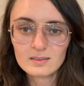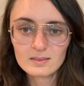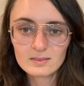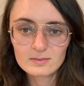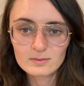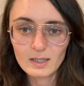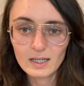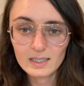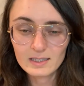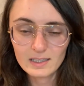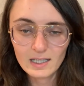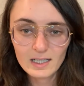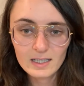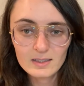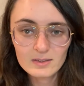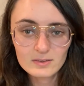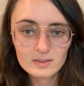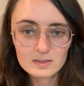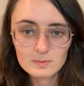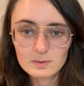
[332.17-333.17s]
Right
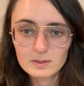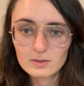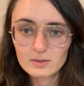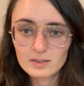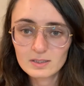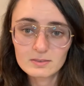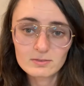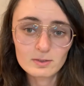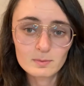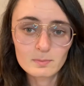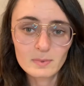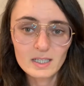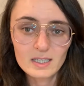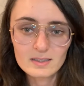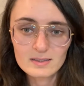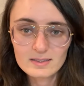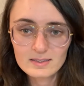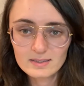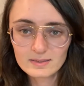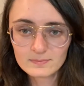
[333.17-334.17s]
now, it's been going on for
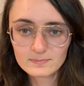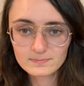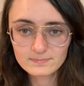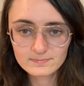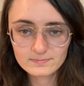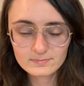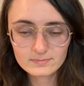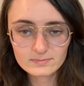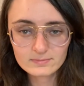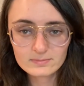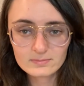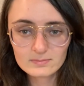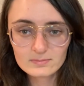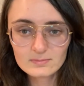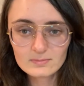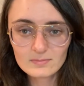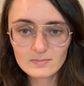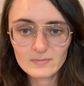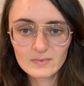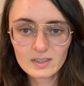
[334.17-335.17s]
months.
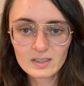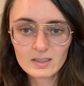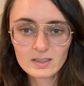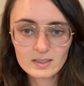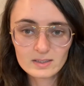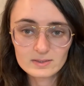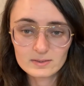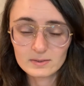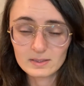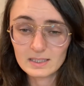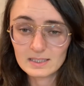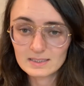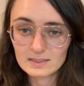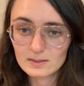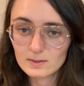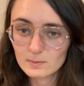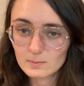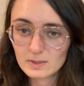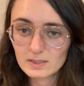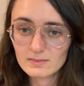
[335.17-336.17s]
So it's a
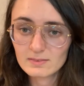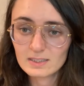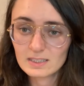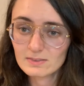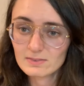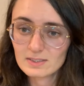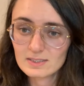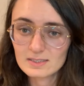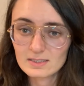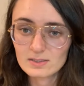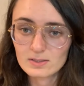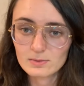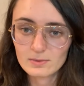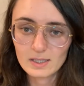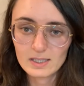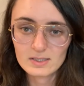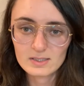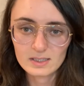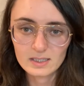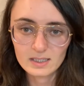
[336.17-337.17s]
little bit of a different
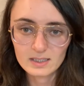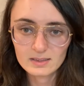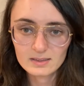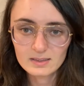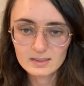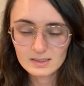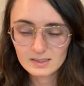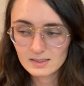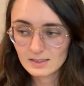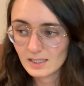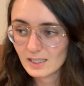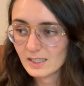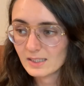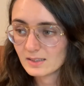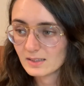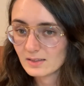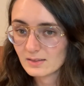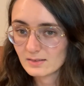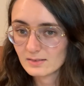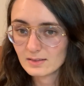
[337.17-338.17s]
situation,
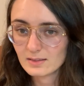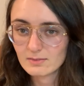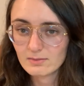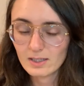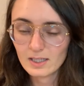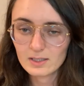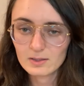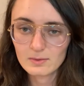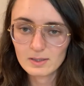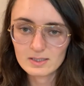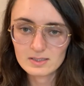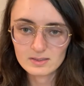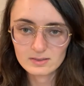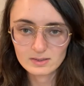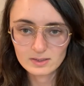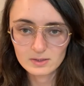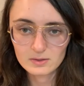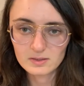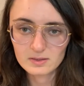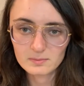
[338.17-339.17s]
and the valuations
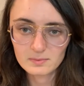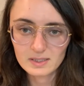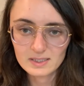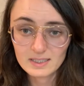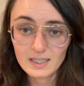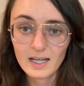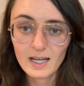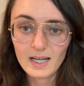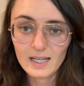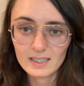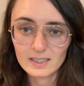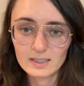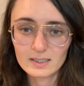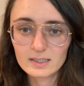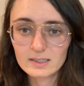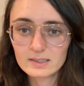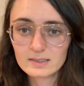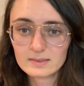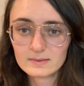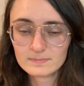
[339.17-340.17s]
are going much
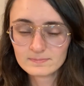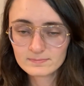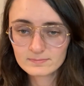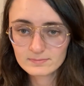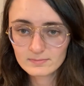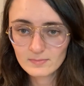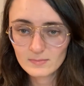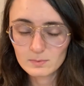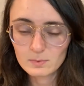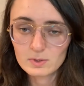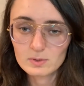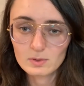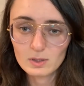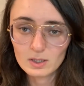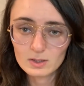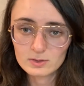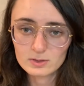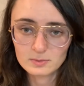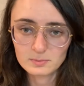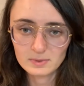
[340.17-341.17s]
higher, which will
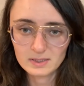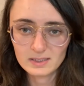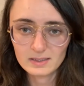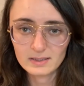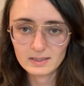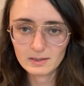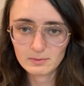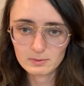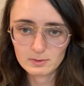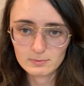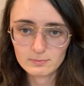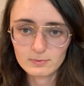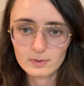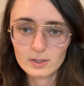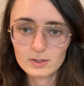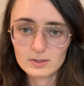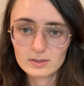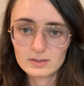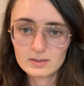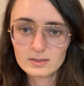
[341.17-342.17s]
also mean that they will
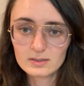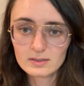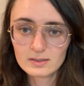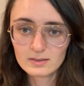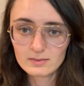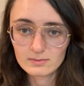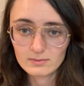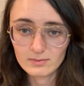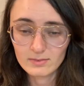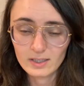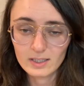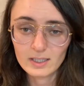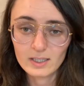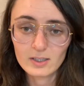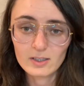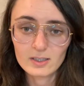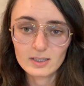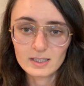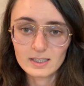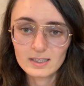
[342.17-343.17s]
fall very
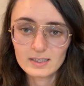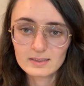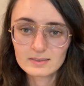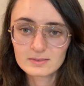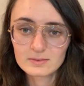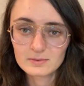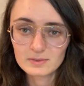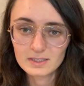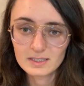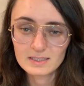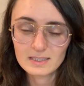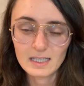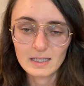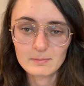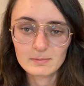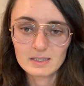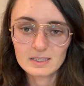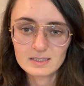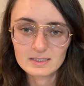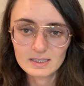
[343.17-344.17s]
hard when the time
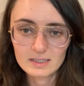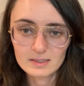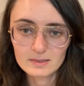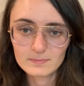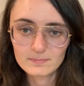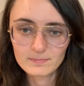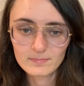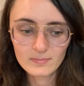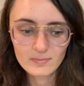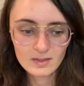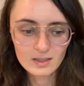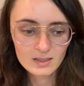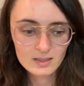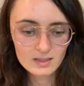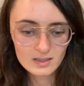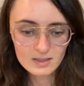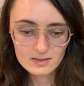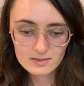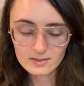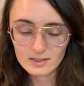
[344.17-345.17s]
does come.
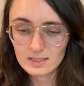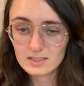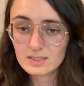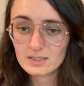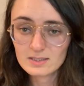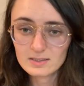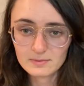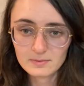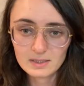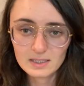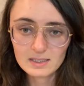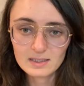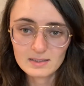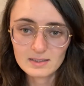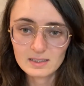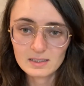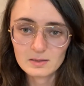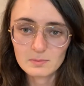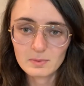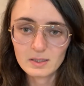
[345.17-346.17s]
So that's just something to
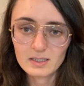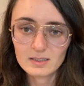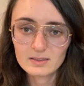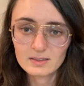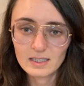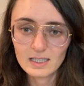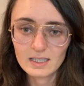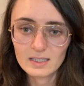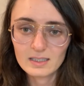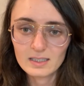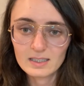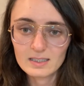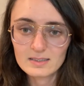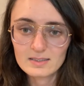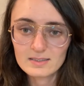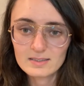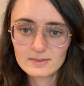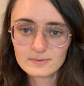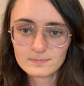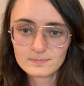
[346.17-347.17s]
think about, that it's